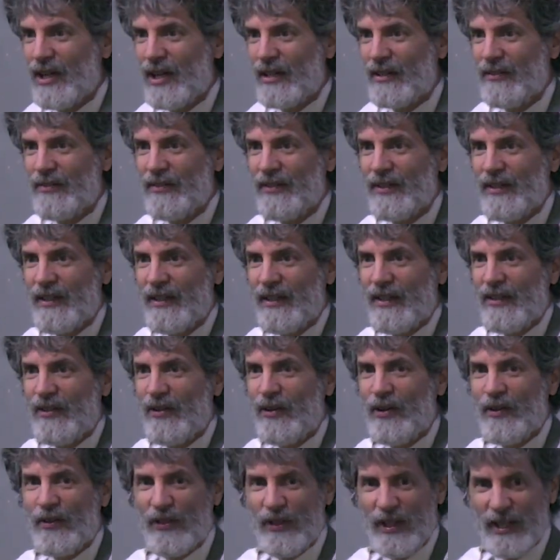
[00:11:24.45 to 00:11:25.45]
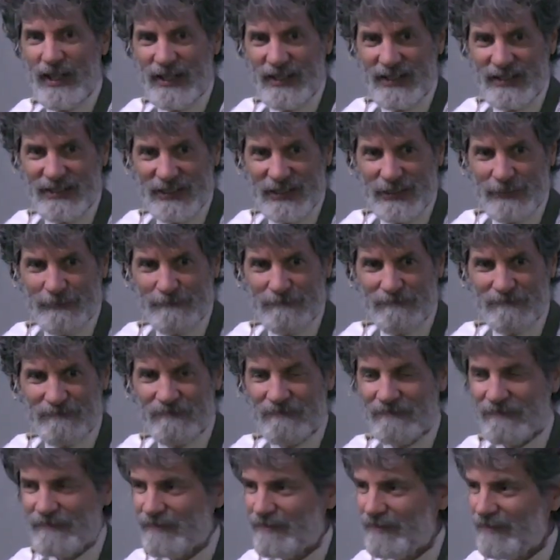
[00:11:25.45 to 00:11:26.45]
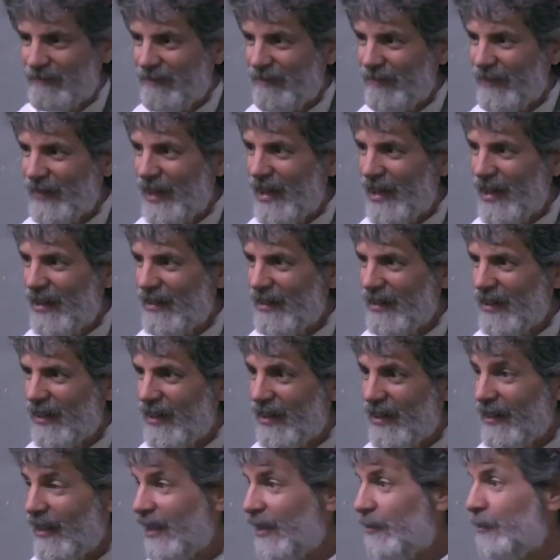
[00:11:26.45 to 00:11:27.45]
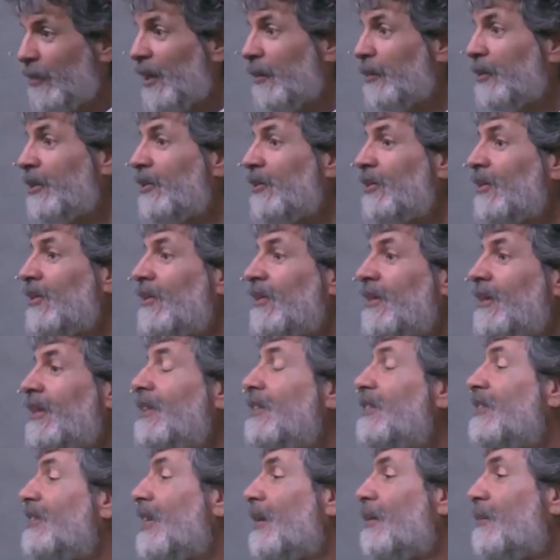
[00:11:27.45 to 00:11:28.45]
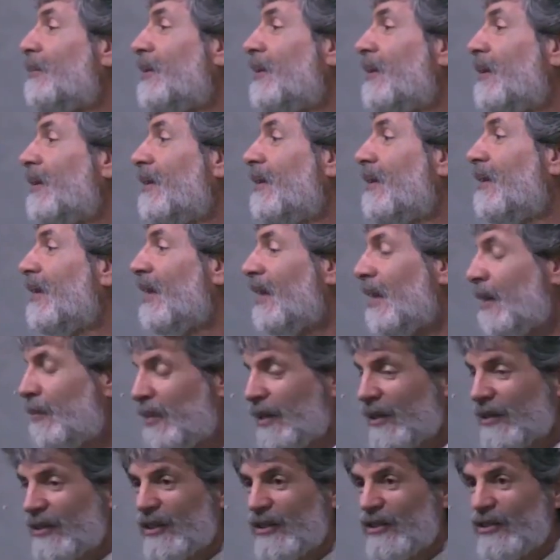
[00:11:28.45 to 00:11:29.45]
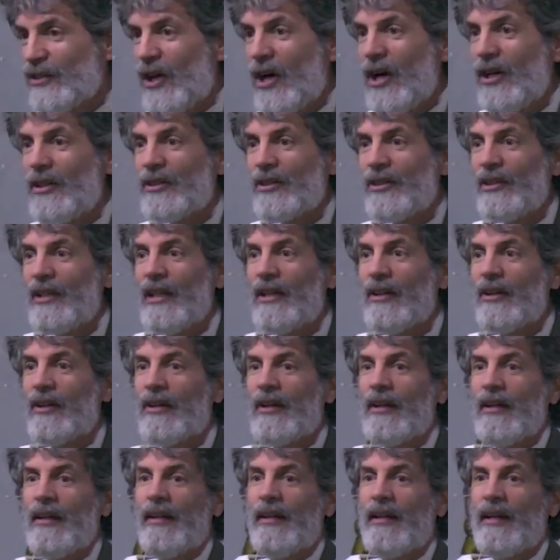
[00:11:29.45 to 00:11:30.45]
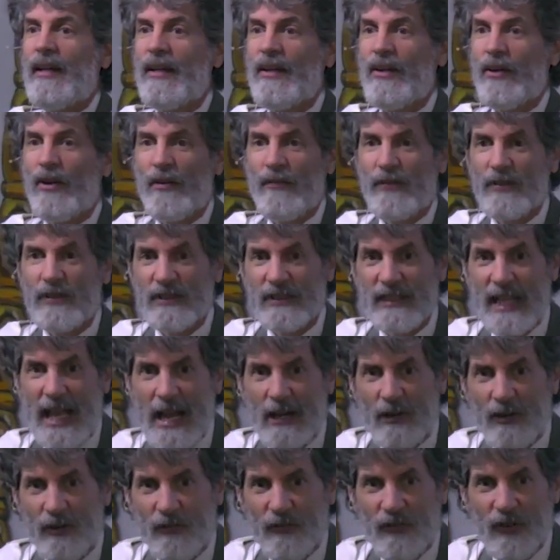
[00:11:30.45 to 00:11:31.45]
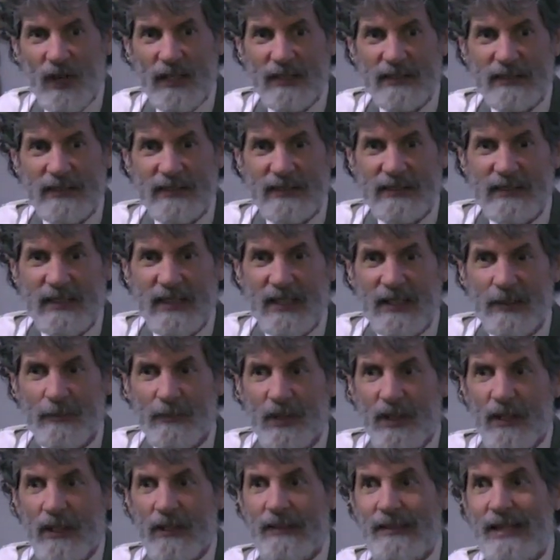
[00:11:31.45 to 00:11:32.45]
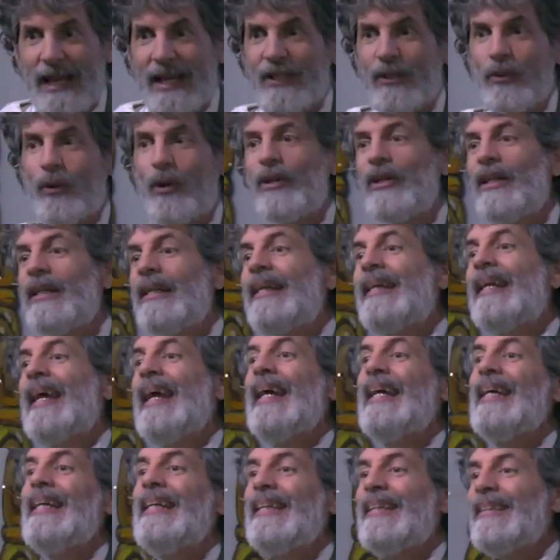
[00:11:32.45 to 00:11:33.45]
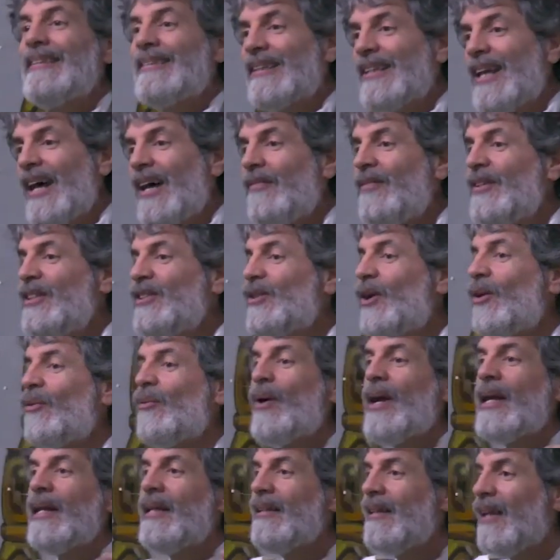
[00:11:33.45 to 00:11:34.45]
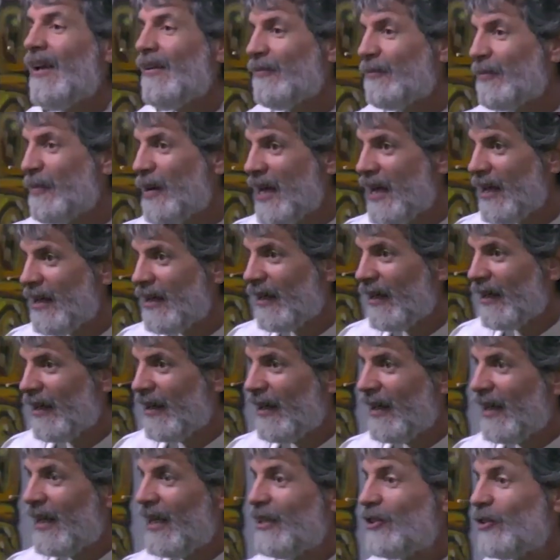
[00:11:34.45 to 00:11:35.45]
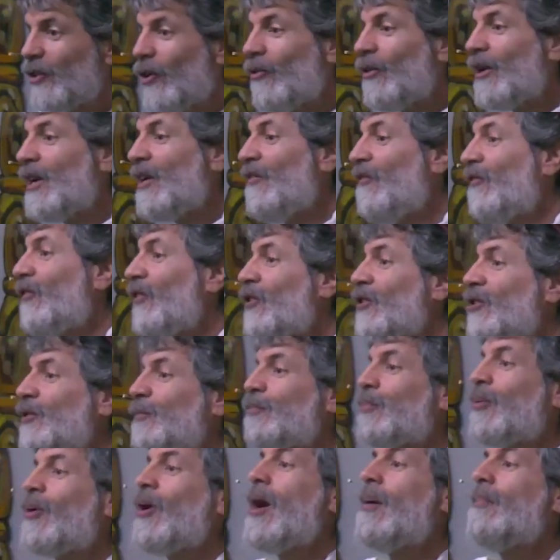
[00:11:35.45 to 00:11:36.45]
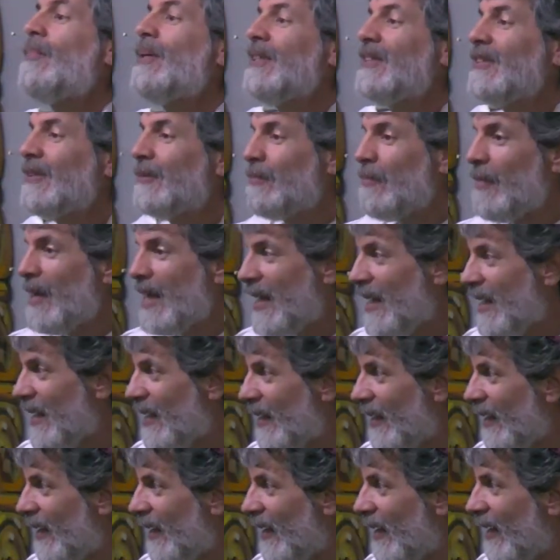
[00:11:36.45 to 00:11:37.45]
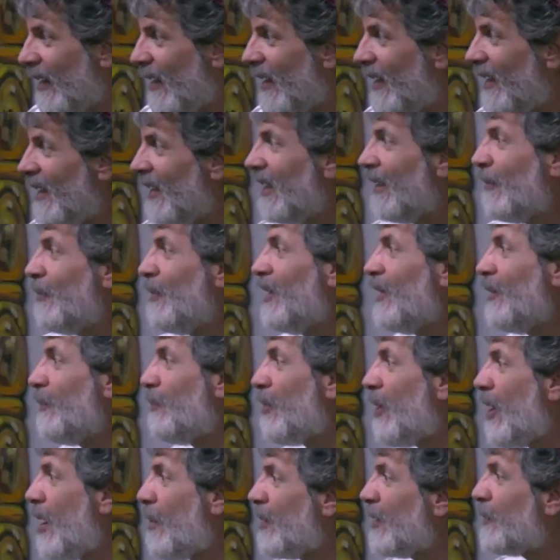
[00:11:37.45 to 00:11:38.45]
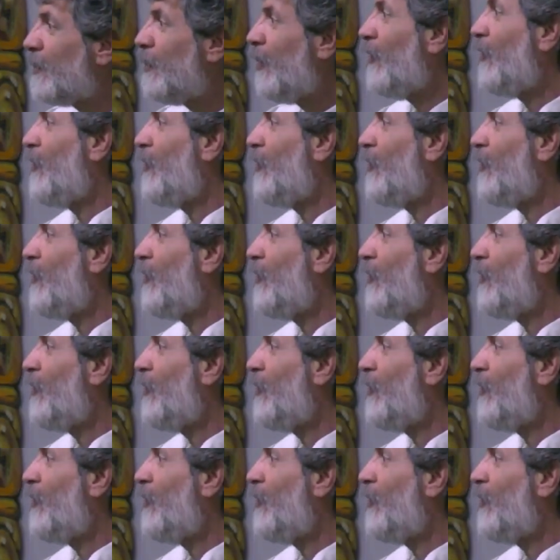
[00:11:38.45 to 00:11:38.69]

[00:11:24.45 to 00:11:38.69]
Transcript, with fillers: the God of all things. And, uh, and I'd be able to teach them. And I built this altar here and I offer sacrifices to him, not in order to gain his love. He's already loved me. He's already first promised me. He didn't give me the promise